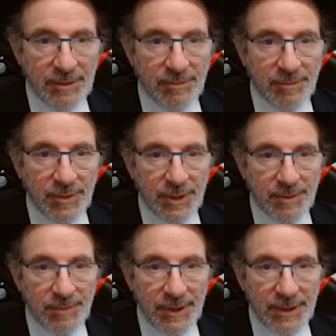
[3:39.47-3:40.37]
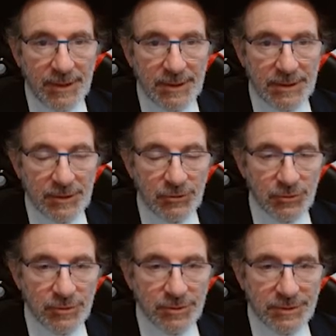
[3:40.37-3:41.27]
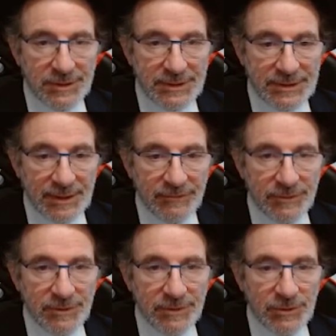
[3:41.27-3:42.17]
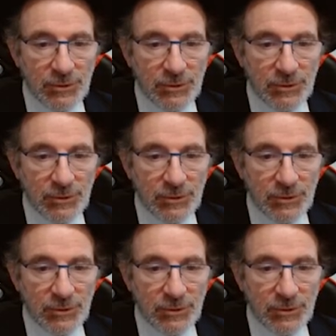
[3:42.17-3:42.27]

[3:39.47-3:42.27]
by playing rook D7,